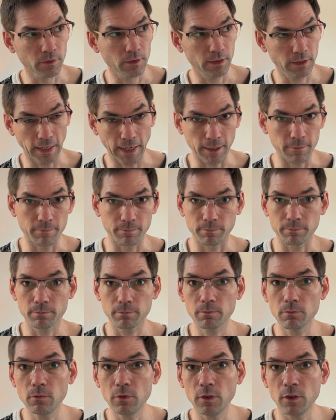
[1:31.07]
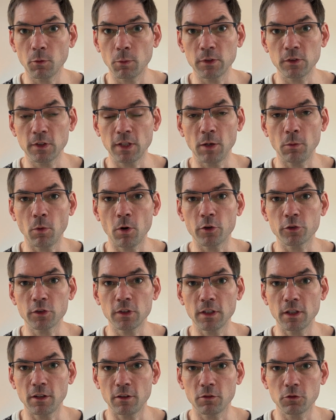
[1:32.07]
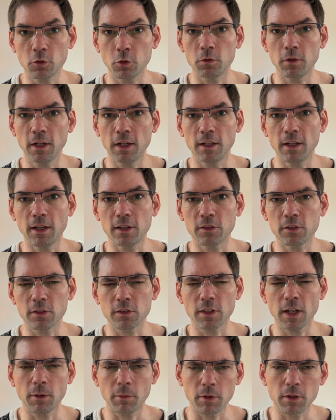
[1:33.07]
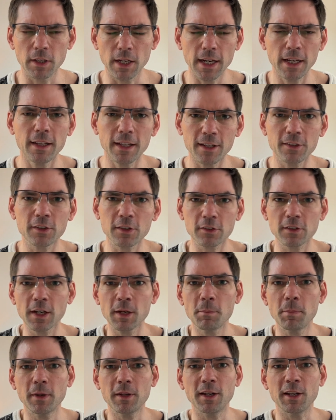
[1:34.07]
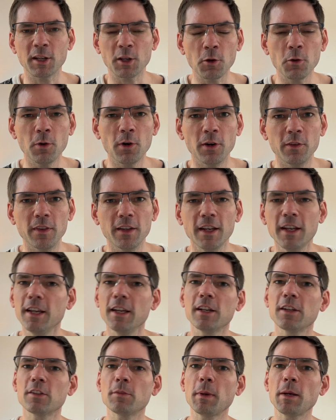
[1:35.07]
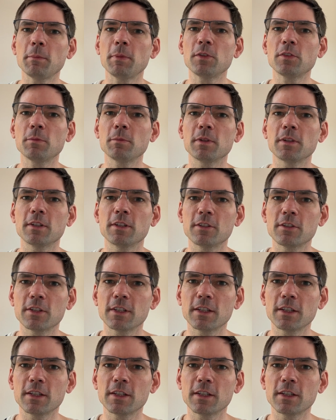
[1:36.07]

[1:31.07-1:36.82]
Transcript: Yeah, the ones who keep watching, don't hit that subscribe button, go on, because there might be some